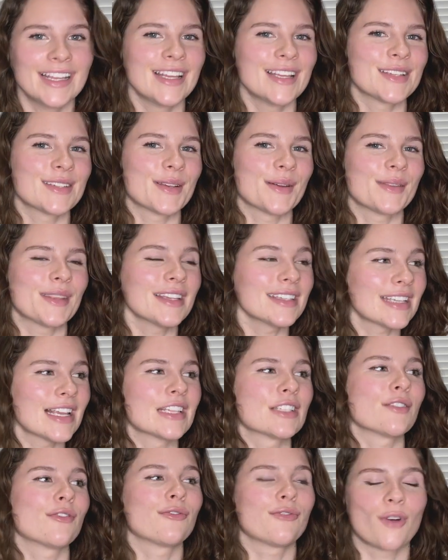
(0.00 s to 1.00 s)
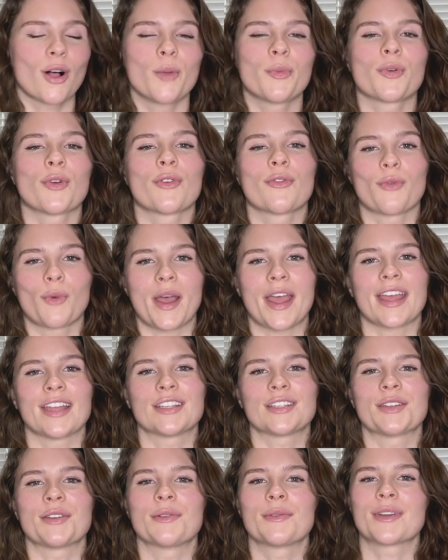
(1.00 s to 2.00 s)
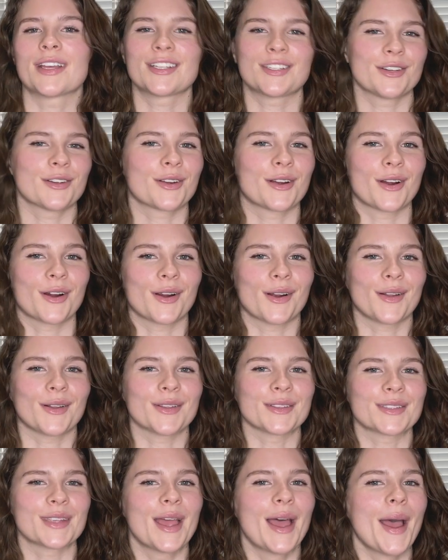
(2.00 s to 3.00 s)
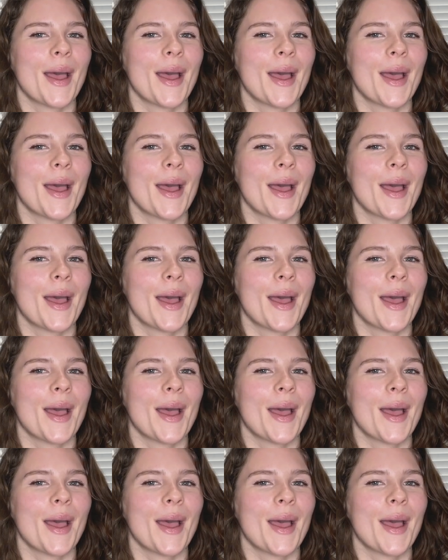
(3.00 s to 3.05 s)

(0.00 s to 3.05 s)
So this is a foolproof way to get your curls